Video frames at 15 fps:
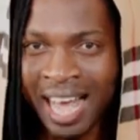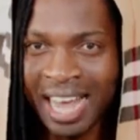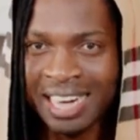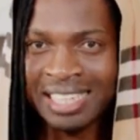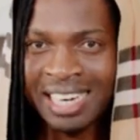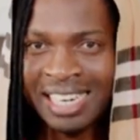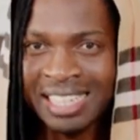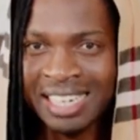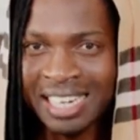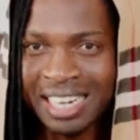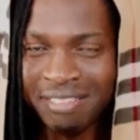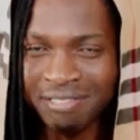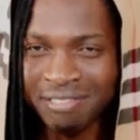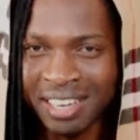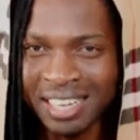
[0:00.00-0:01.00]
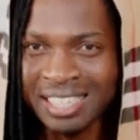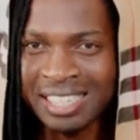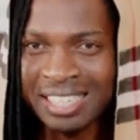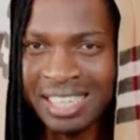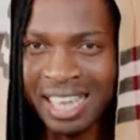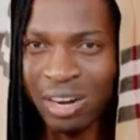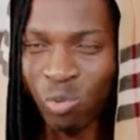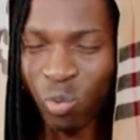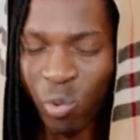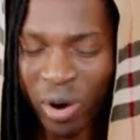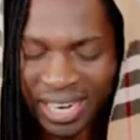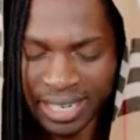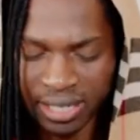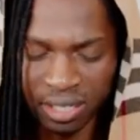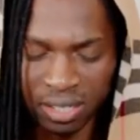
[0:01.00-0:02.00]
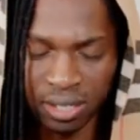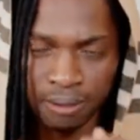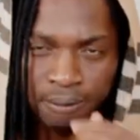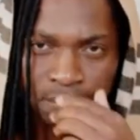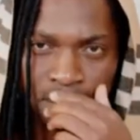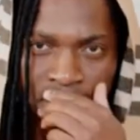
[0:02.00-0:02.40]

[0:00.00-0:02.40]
attending events and weddings.